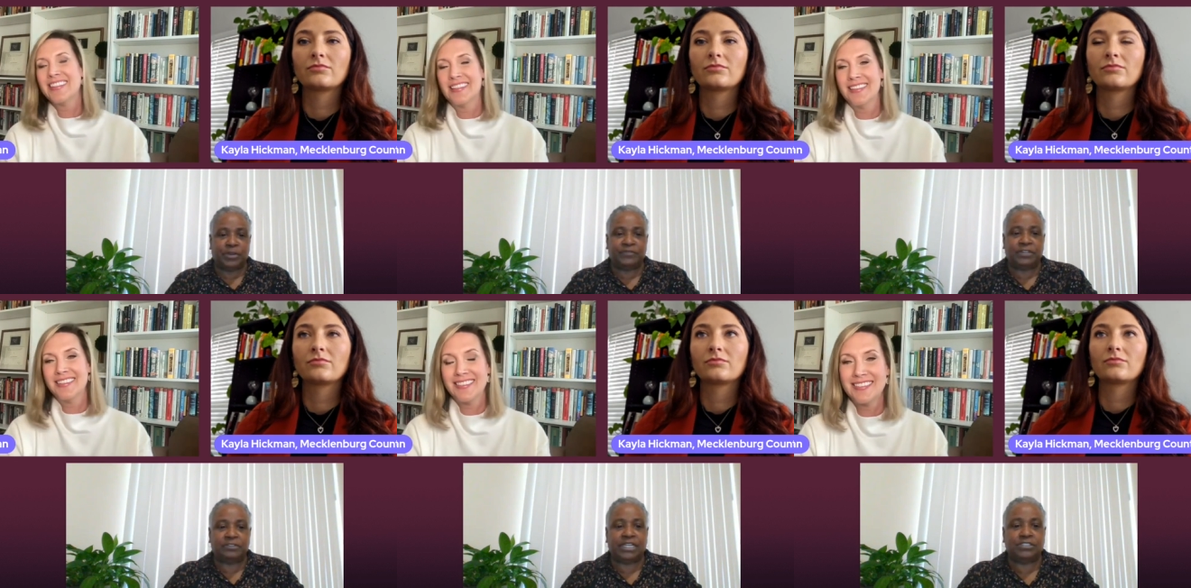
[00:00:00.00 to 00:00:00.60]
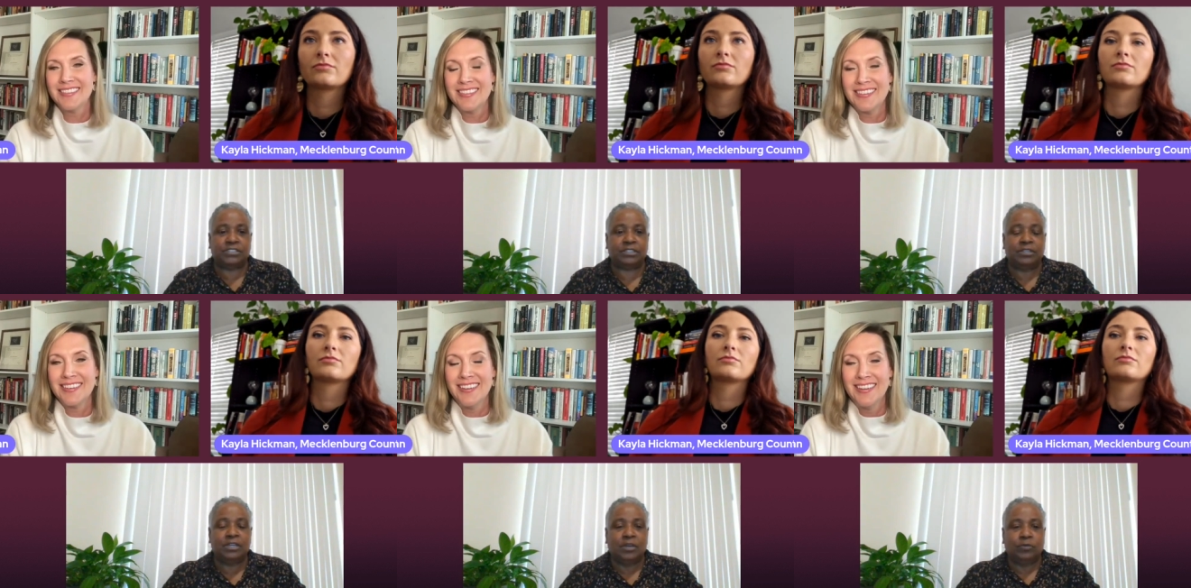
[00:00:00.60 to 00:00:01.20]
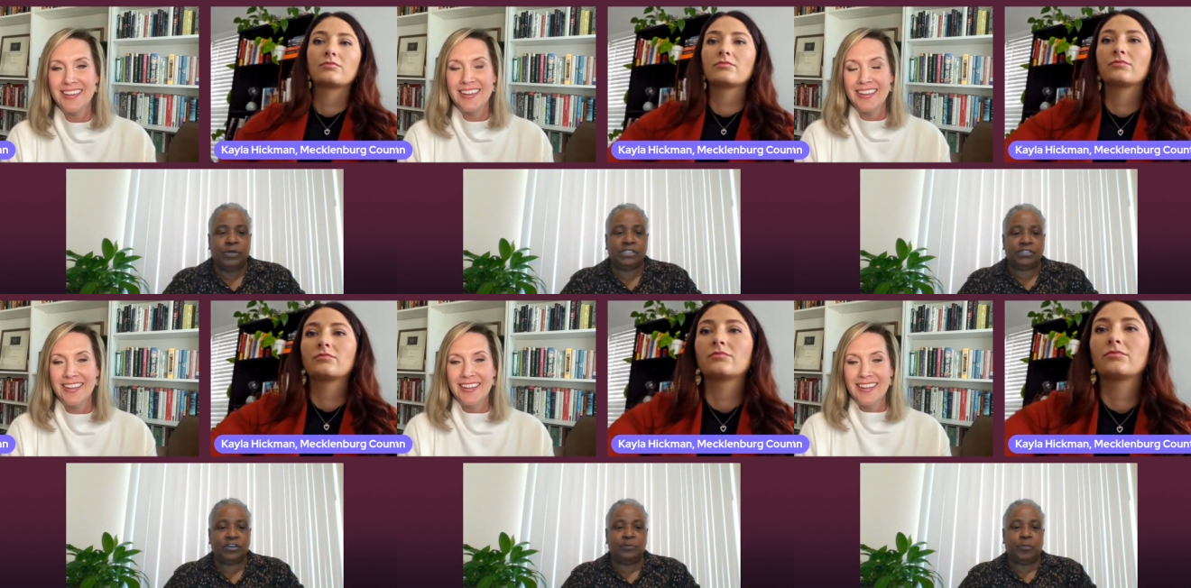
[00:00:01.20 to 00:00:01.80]
Speaker 1: Bread Foundation. We
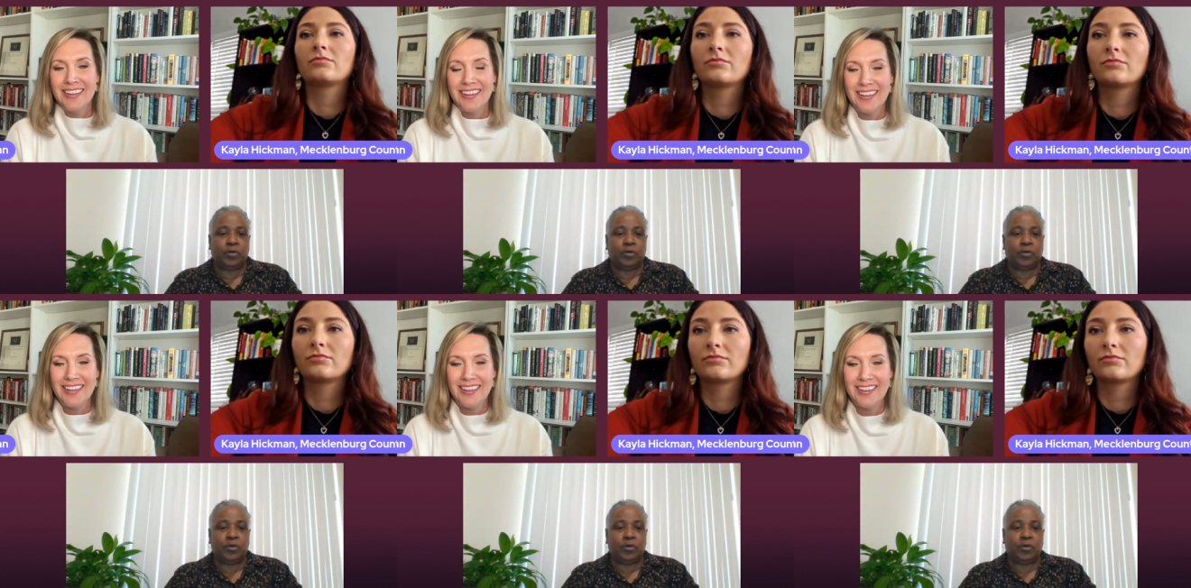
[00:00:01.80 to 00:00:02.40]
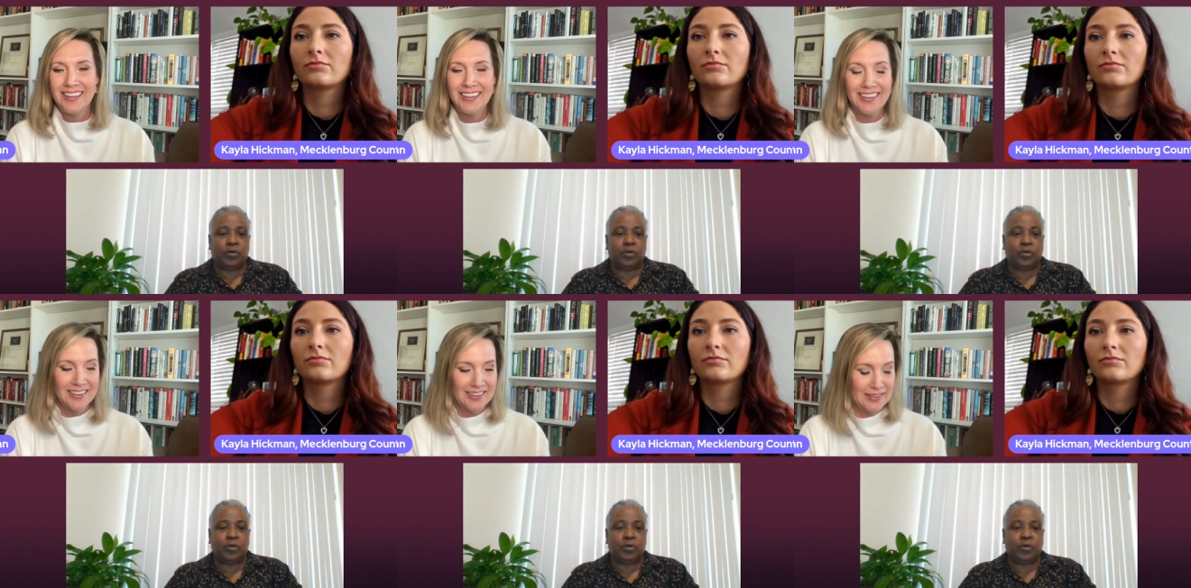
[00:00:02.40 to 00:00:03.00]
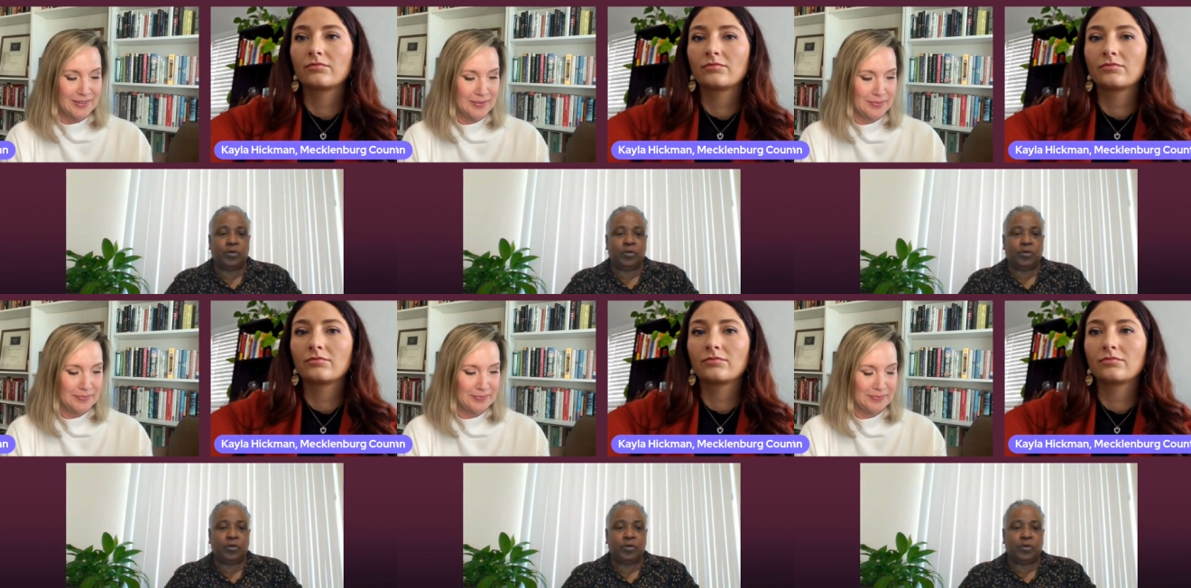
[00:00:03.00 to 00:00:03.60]
serve boys ages 13 to
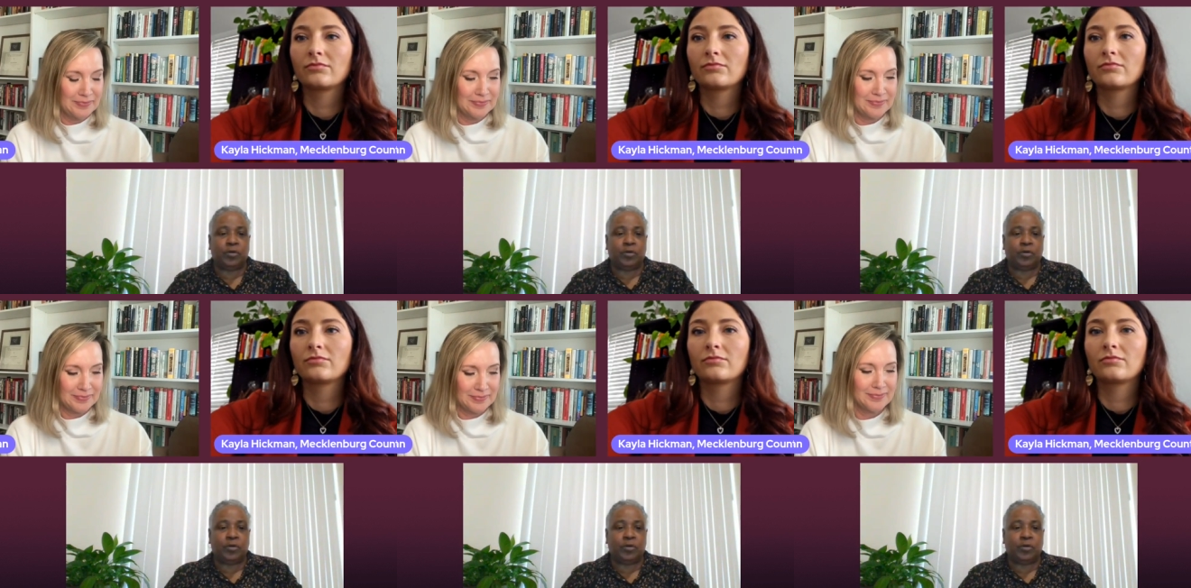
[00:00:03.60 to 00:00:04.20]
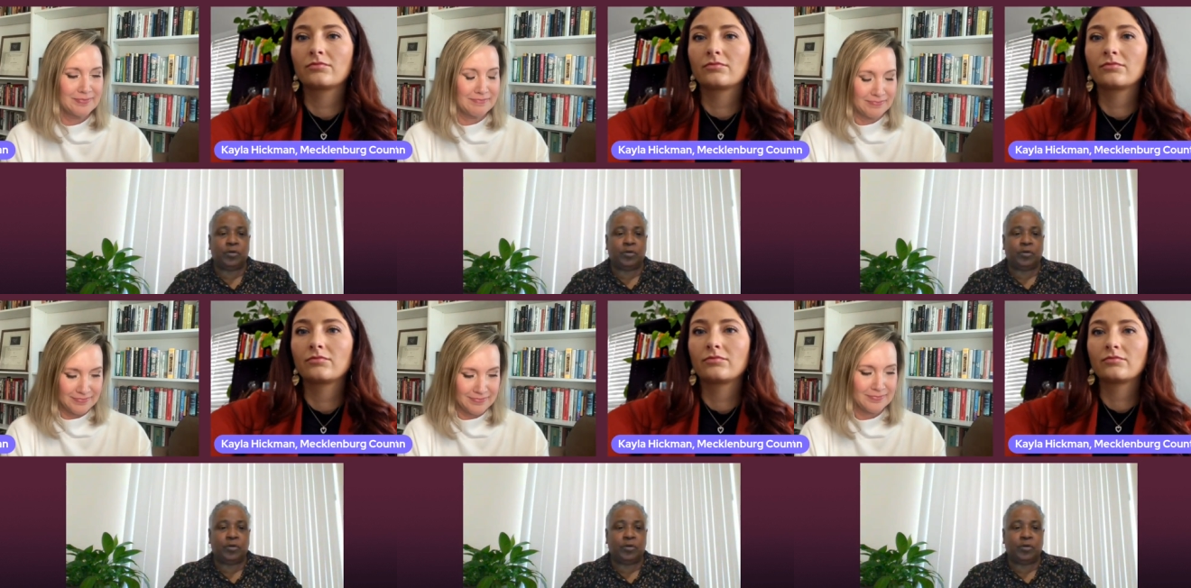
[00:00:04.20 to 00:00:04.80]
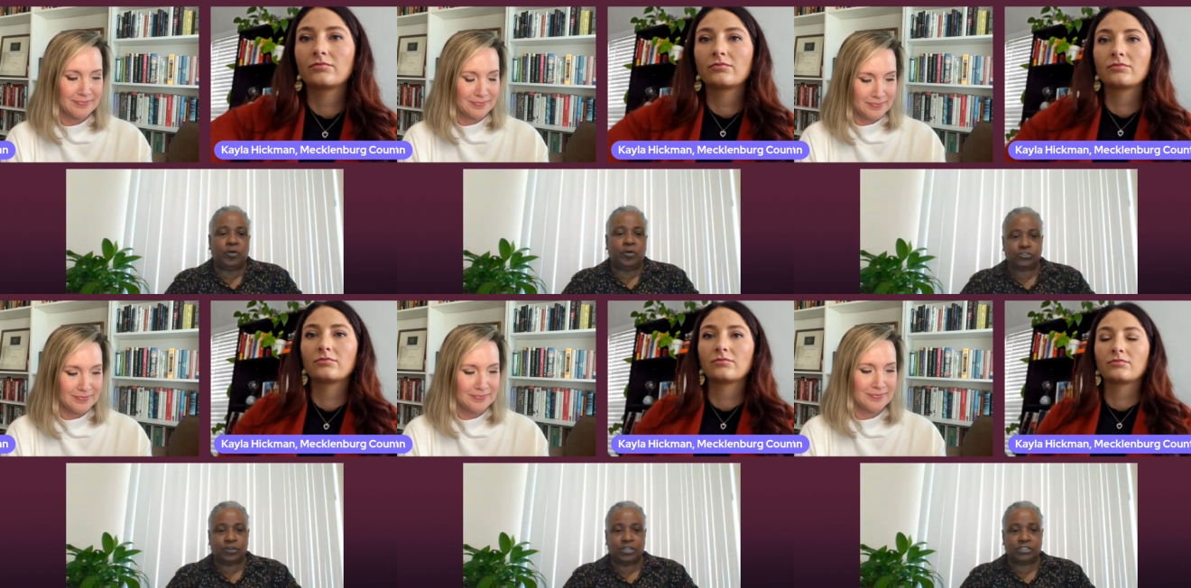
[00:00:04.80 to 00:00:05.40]
15 to reimagine
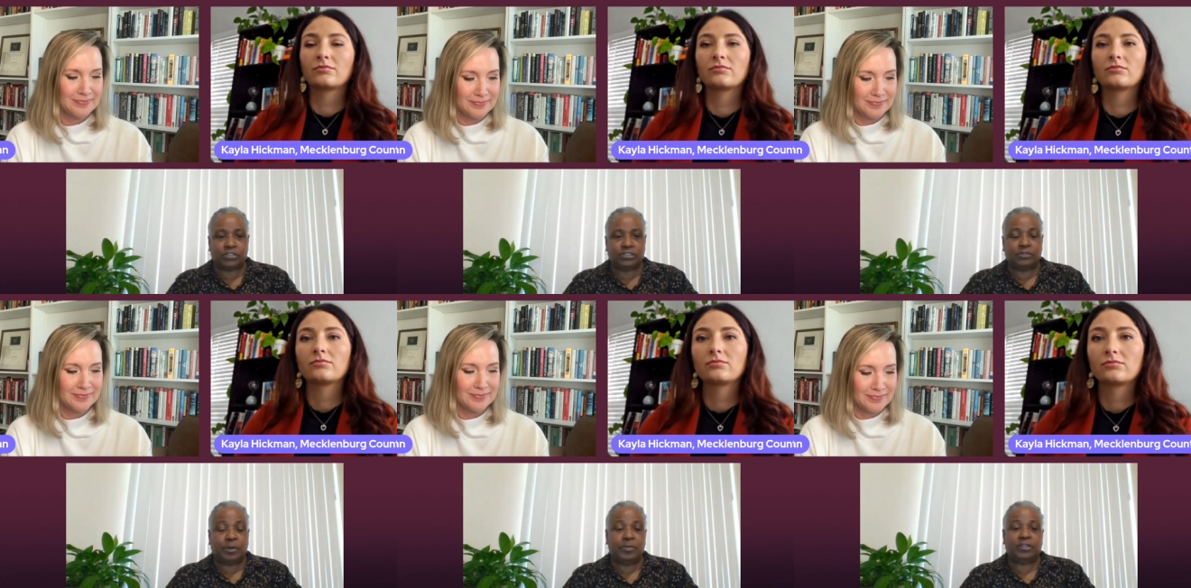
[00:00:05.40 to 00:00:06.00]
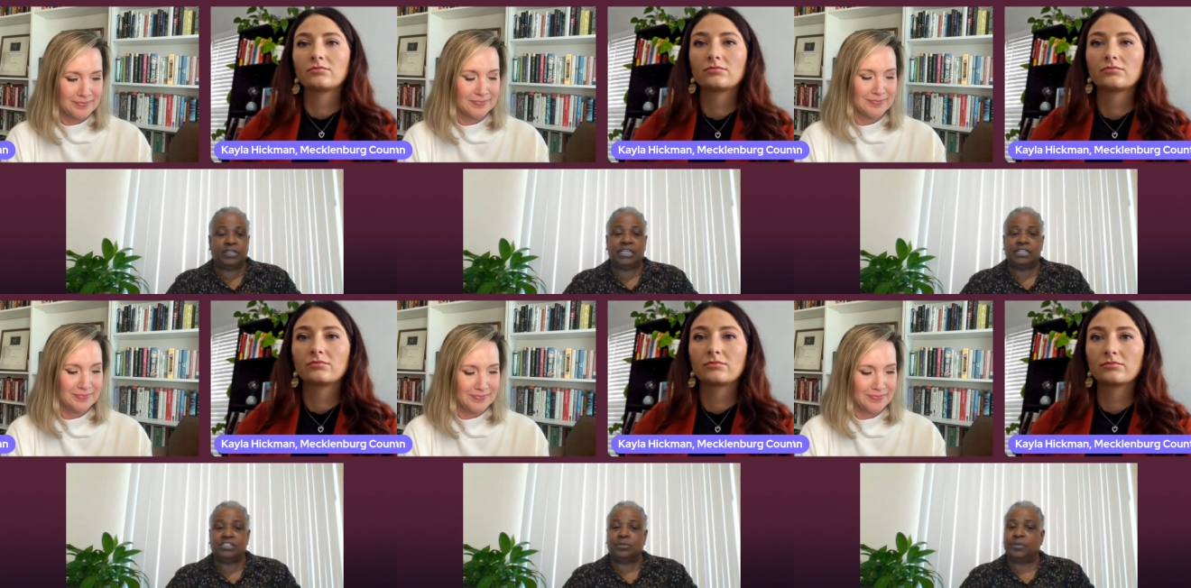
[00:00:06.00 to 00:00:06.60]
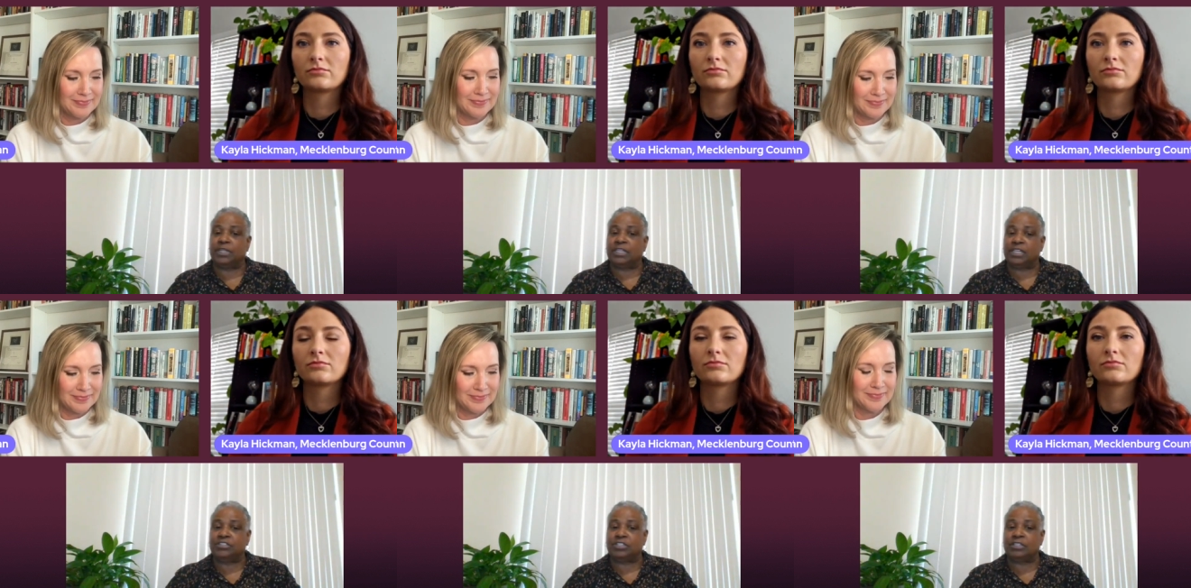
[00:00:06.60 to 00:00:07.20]
family structures by building kinship in the
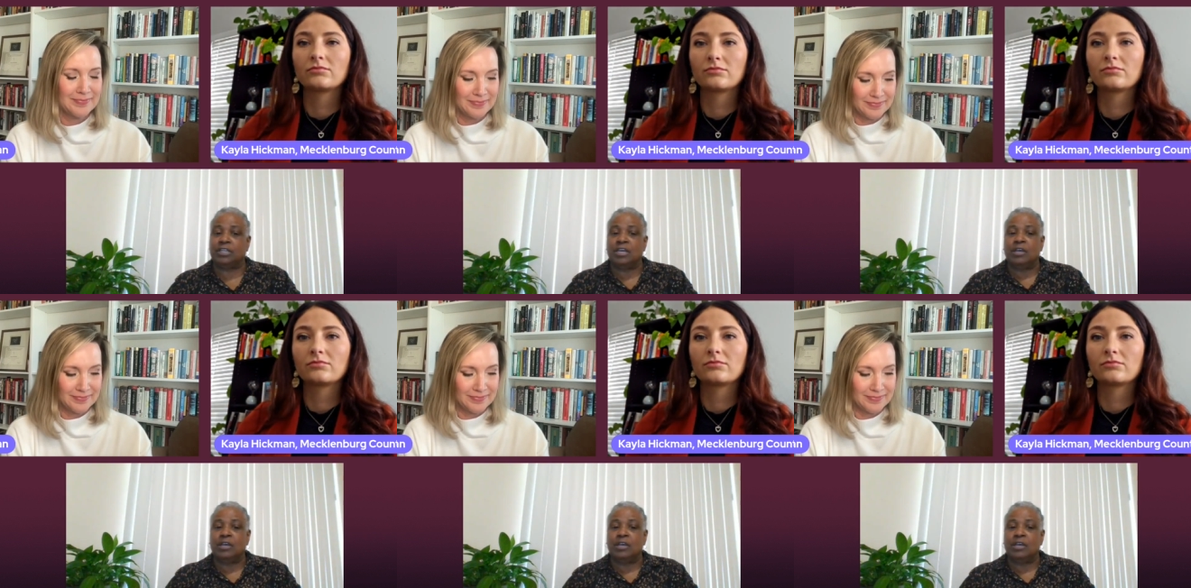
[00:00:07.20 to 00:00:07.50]
kitchen.